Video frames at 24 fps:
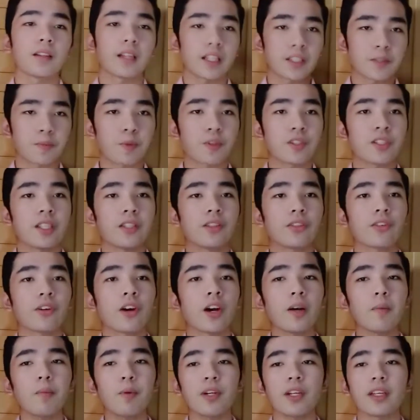Let's proceed to
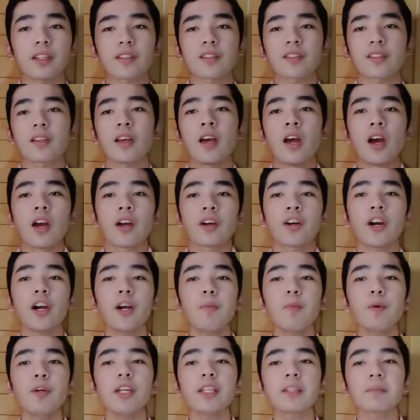carbonates.
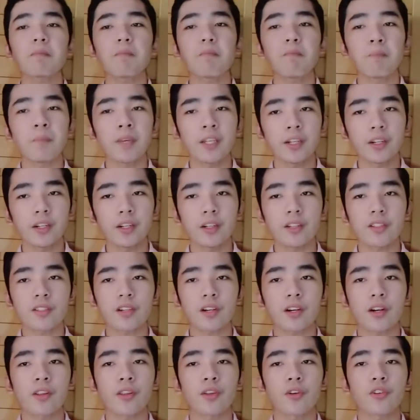Carbonate minerals
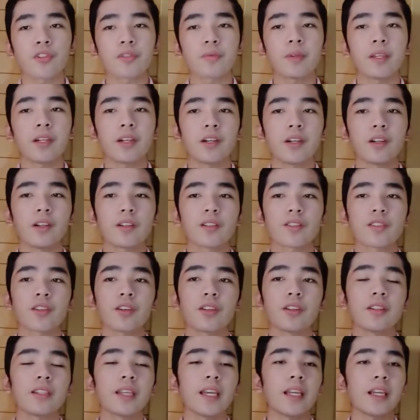are those minerals
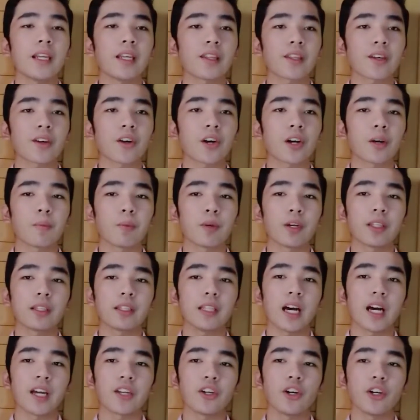containing the
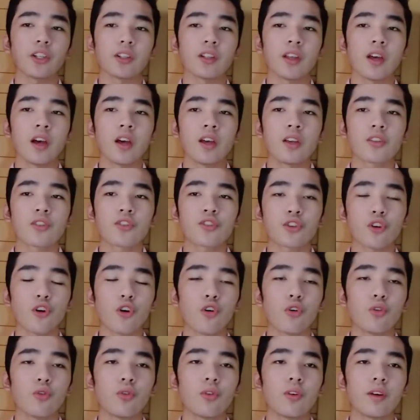carbonate ion.
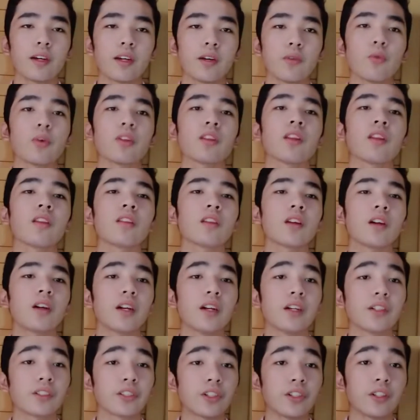So within their
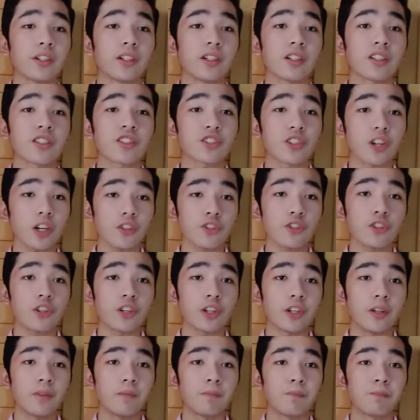internal
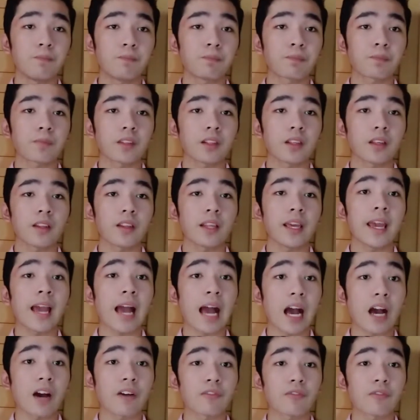structure, they